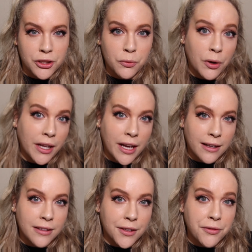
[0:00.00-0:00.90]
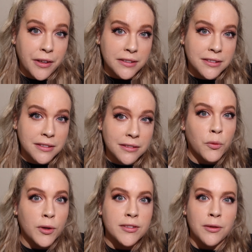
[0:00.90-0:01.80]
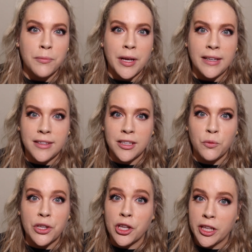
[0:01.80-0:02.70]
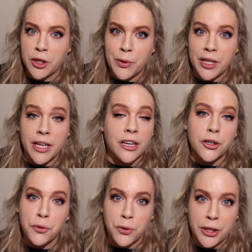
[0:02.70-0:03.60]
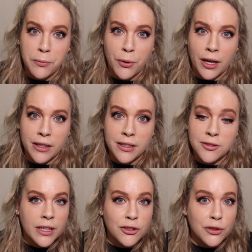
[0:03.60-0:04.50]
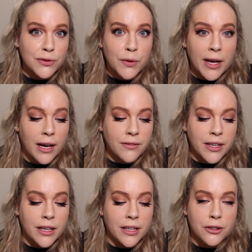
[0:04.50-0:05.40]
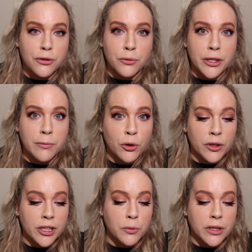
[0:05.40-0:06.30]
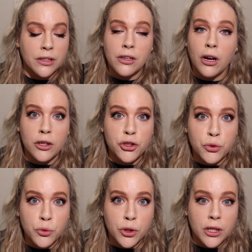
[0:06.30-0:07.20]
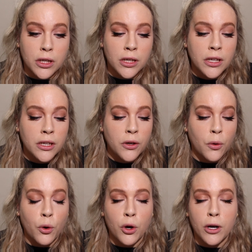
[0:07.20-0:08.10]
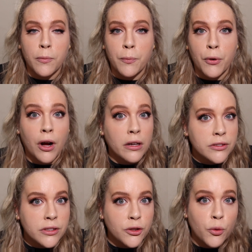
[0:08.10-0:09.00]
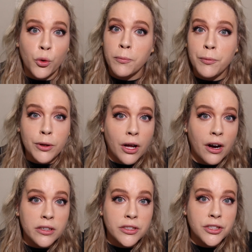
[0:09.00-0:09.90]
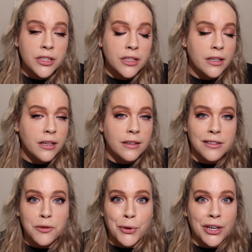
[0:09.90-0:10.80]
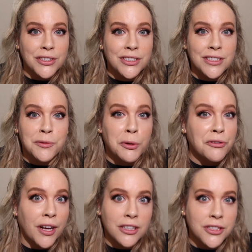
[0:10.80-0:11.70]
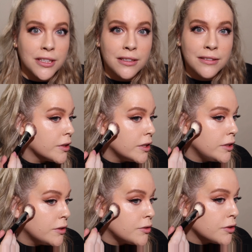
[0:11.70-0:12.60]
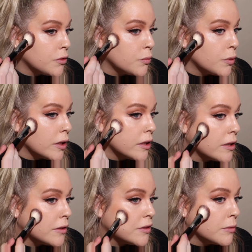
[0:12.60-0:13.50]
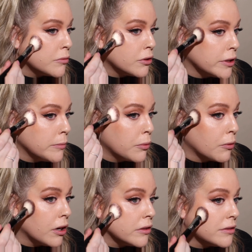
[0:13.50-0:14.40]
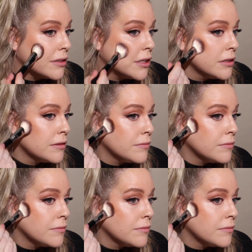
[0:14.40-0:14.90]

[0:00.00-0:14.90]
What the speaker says: you want to add to the face. And it works amazing with liquid and cream products. So if you have a cream or liquid contour or bronzer or blush, this brush is perfection. I'm gonna use this with some cream bronzer.